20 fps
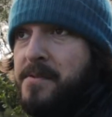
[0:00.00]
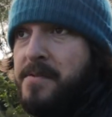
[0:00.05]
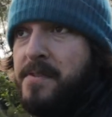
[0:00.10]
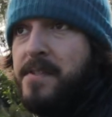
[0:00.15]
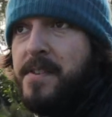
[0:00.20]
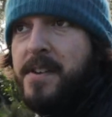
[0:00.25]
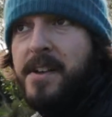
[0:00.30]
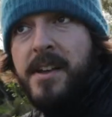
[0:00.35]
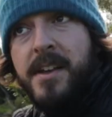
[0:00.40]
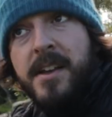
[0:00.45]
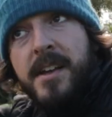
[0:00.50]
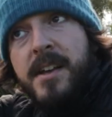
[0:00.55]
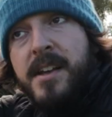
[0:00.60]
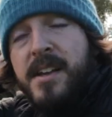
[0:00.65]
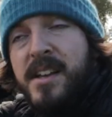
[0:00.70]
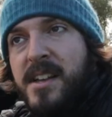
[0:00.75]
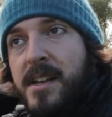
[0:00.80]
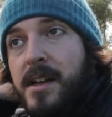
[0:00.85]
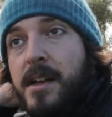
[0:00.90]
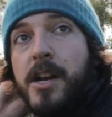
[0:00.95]
of
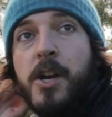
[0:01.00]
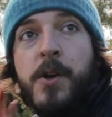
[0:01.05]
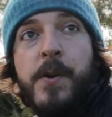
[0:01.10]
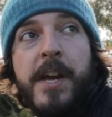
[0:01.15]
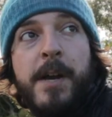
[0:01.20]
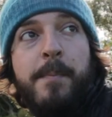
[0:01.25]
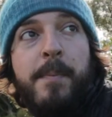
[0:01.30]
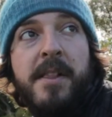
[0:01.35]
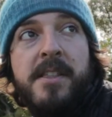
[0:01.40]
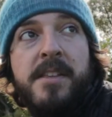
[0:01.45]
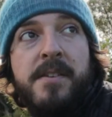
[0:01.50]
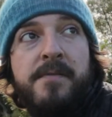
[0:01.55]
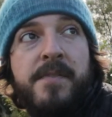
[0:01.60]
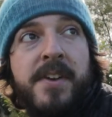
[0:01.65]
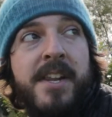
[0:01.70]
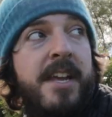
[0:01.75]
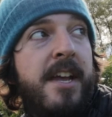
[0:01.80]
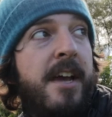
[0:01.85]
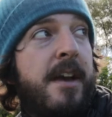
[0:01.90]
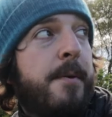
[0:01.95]
quick bits of
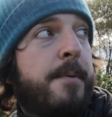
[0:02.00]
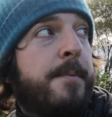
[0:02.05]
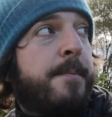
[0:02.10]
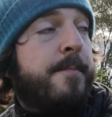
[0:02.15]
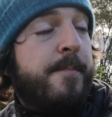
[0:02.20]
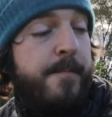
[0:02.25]
video